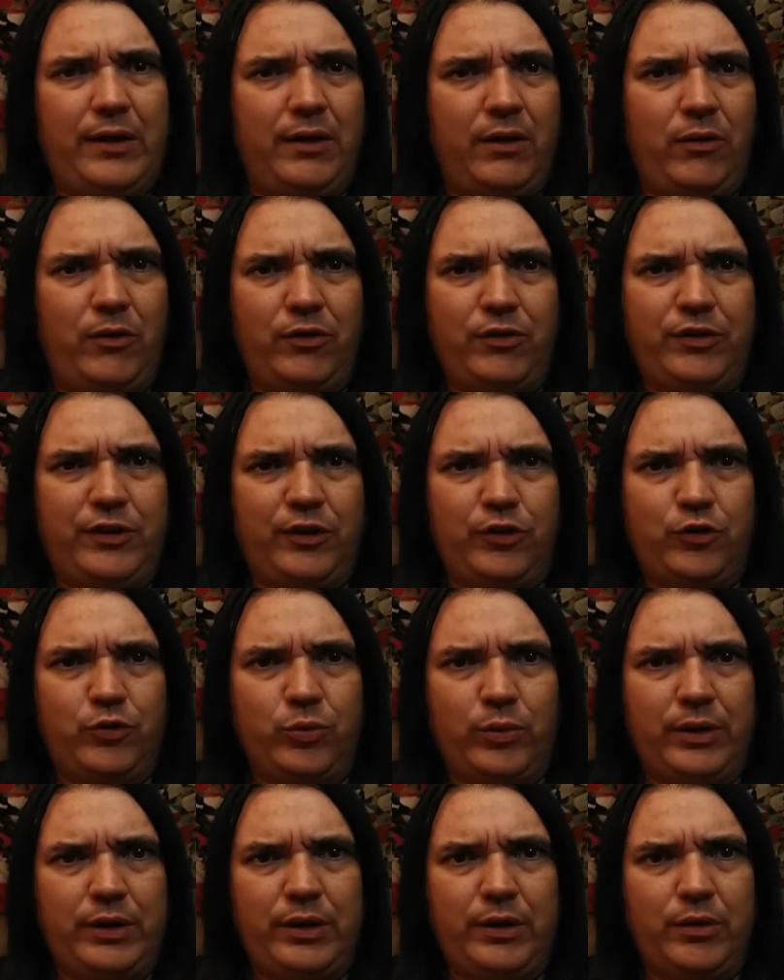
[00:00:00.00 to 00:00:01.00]
I noticed this
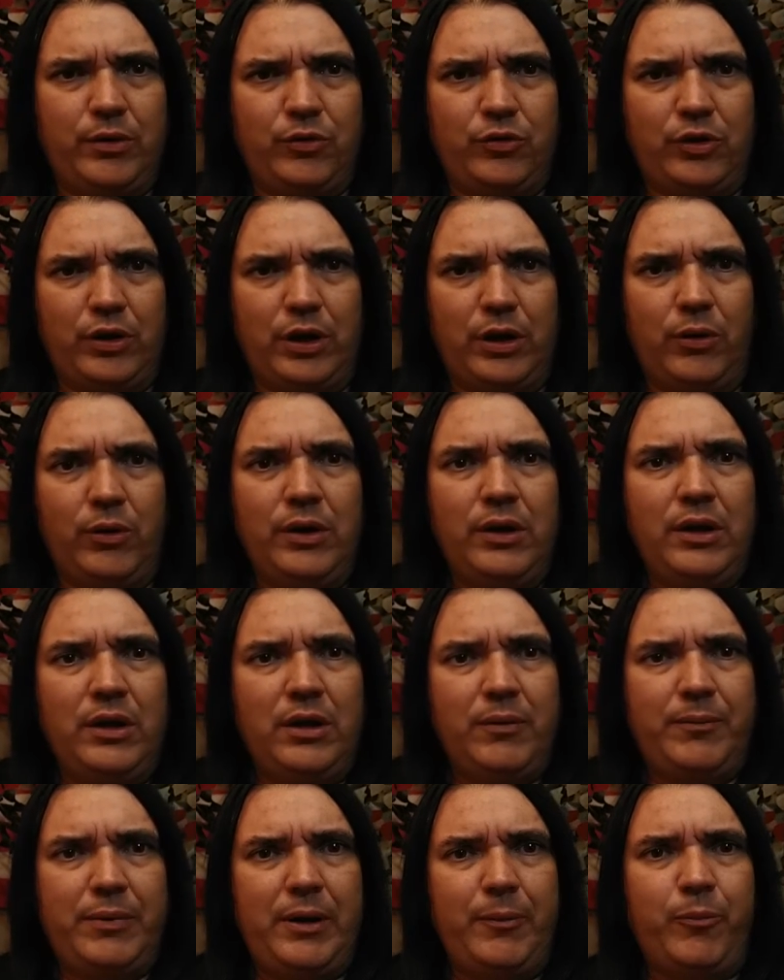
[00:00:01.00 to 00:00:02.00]
20 years ago.
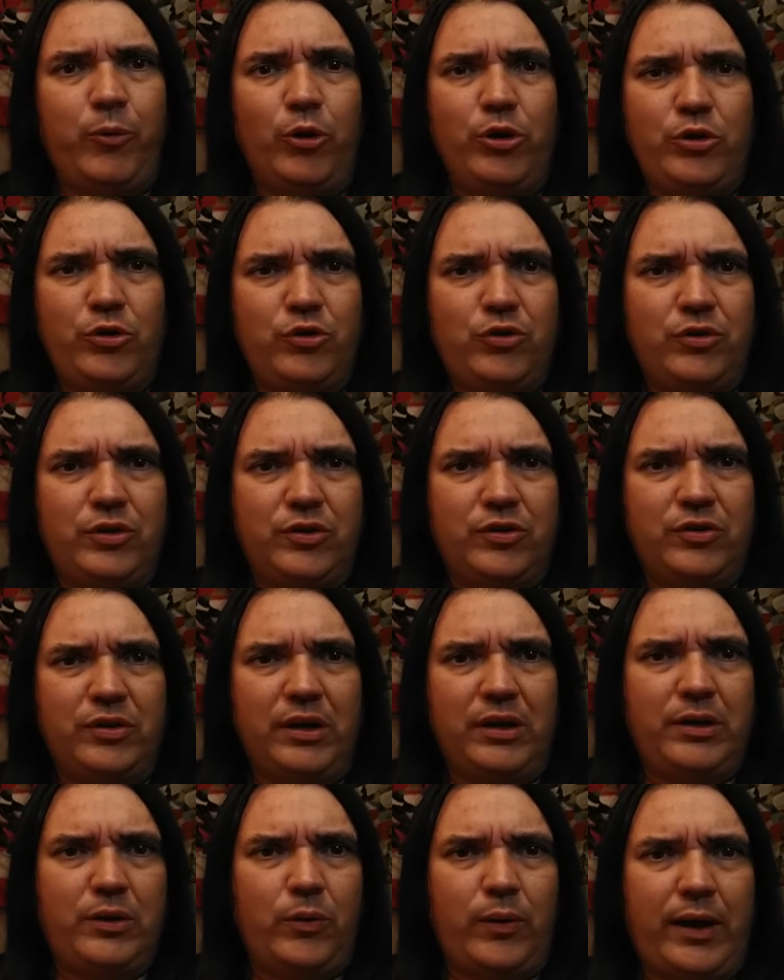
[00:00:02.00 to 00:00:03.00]
People used to
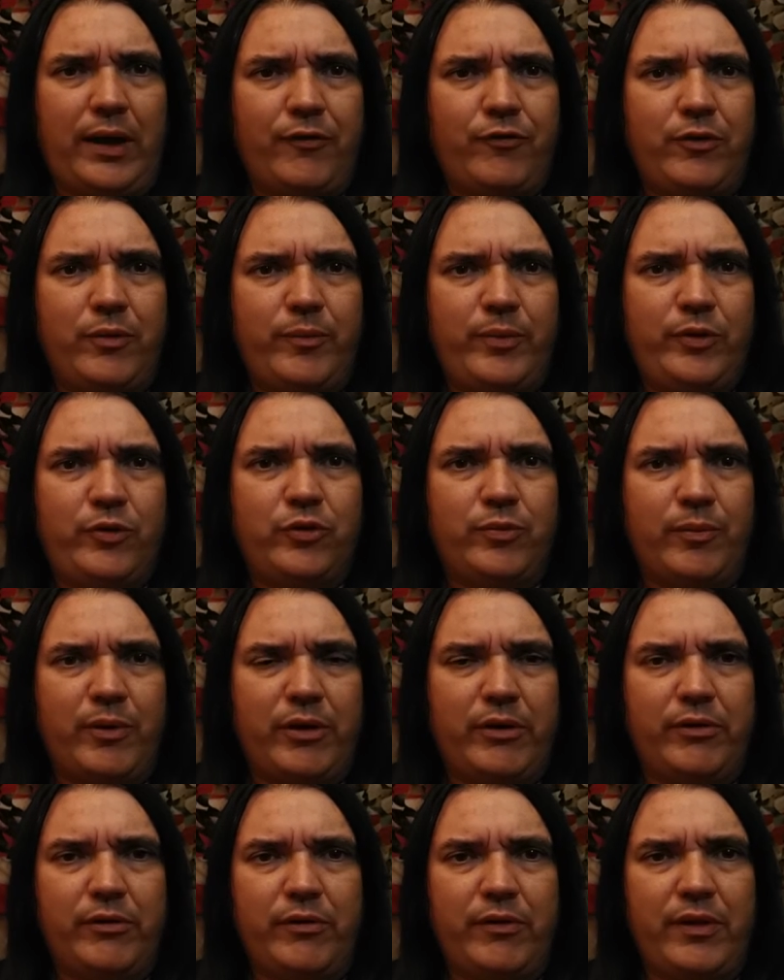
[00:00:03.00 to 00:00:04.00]
say you have to be
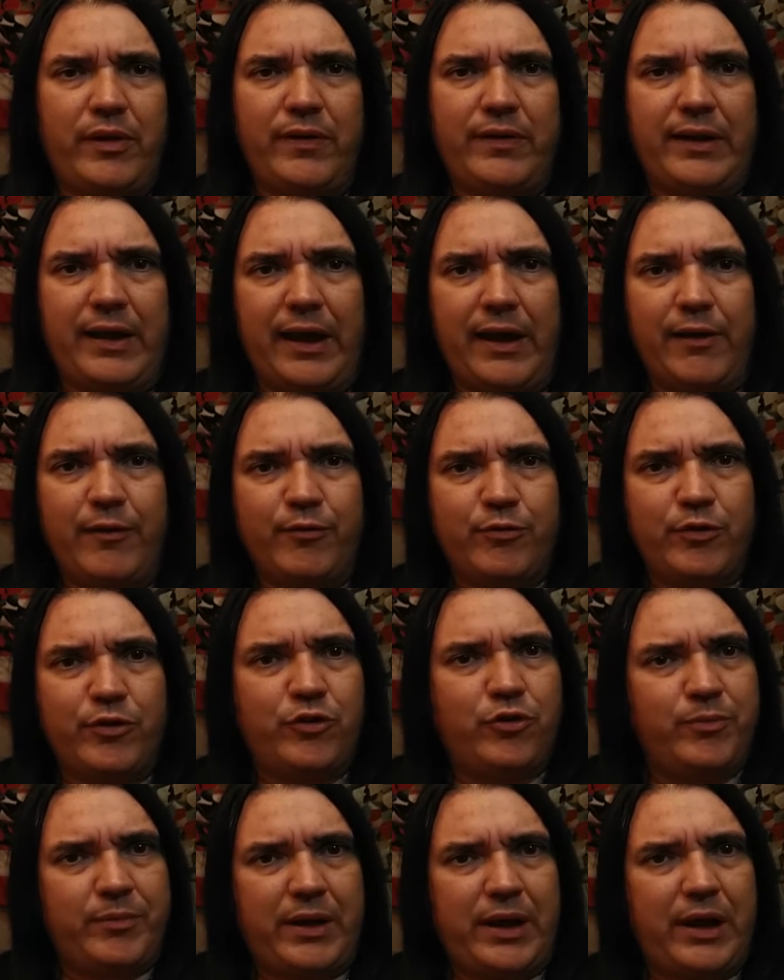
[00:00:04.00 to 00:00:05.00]
smarter than the
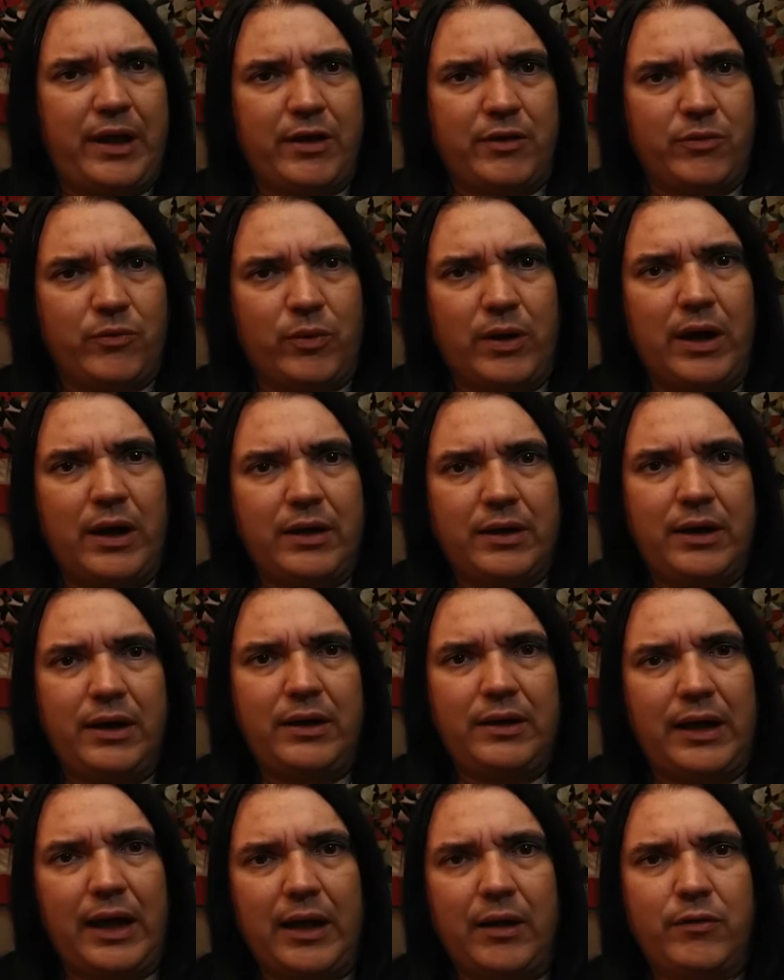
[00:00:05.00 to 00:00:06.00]
average man
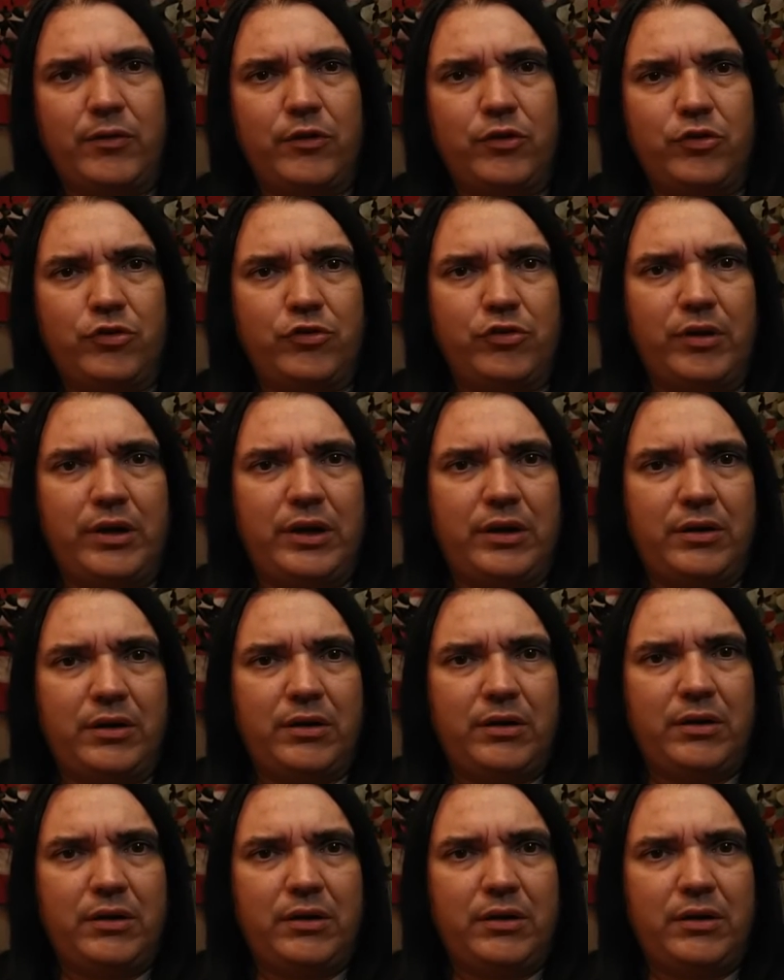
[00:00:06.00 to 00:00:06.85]
walking down the street.